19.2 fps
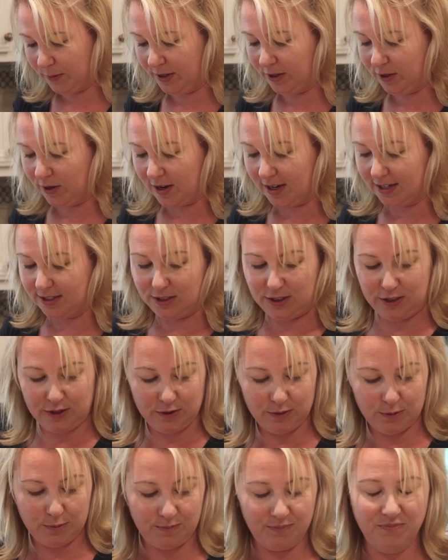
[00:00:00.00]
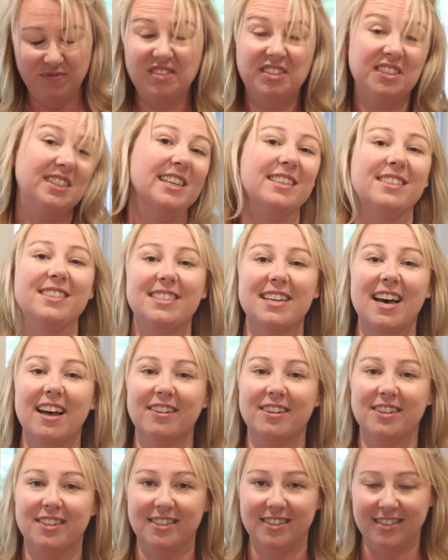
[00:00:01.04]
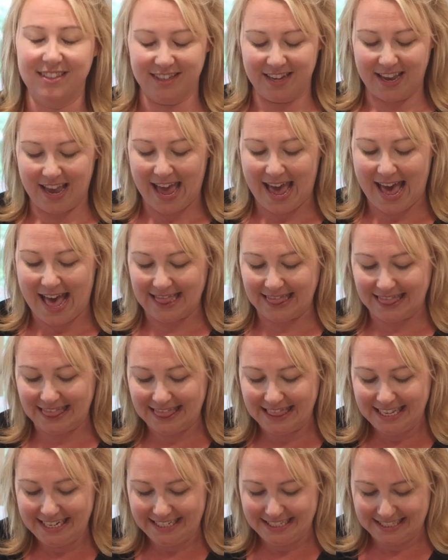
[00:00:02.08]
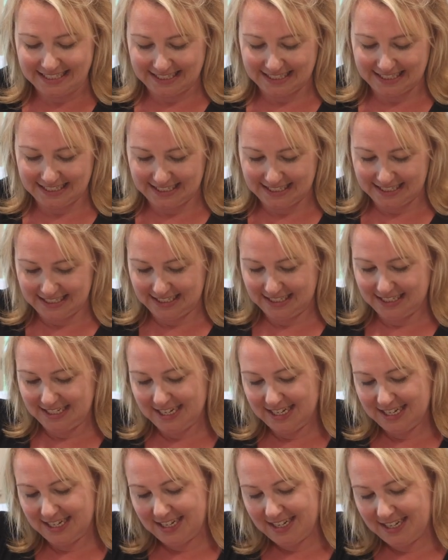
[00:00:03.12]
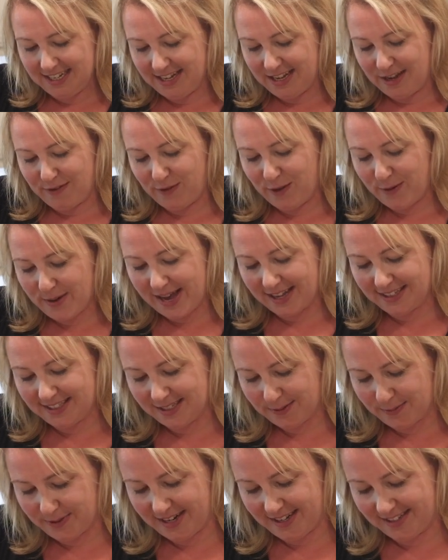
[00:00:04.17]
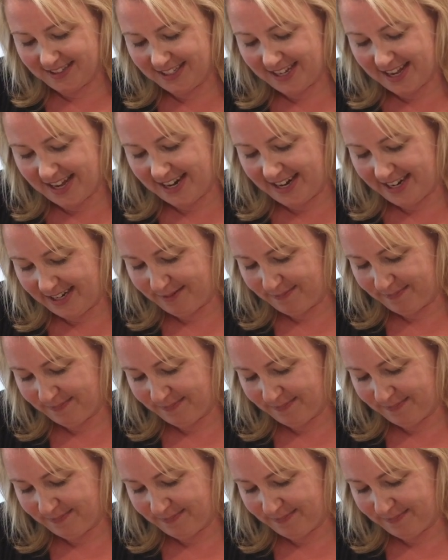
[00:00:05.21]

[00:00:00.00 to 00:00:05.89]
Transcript: would cost you $6 at least if you had someone else cut it.